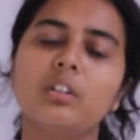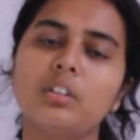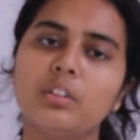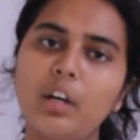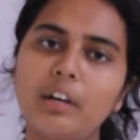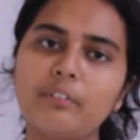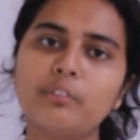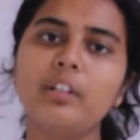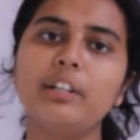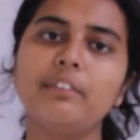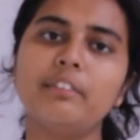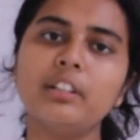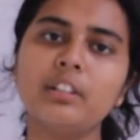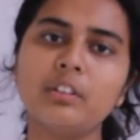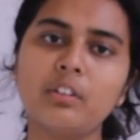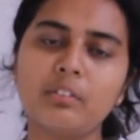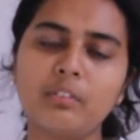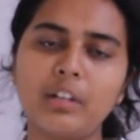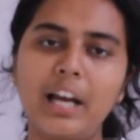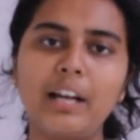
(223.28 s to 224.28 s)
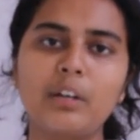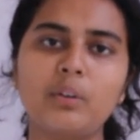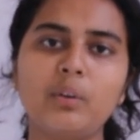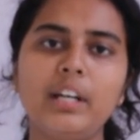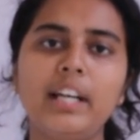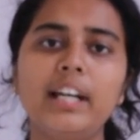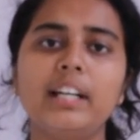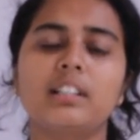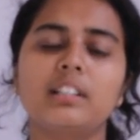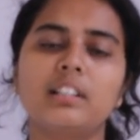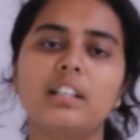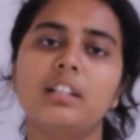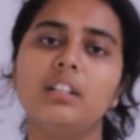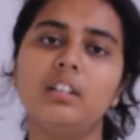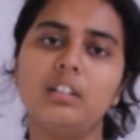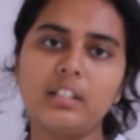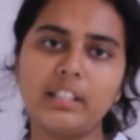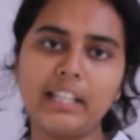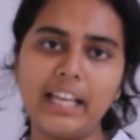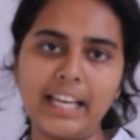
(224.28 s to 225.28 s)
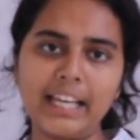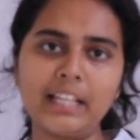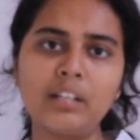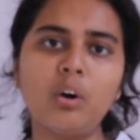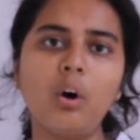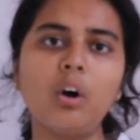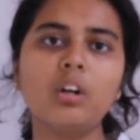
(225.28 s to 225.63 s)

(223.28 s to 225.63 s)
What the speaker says: You have to even calculate the gain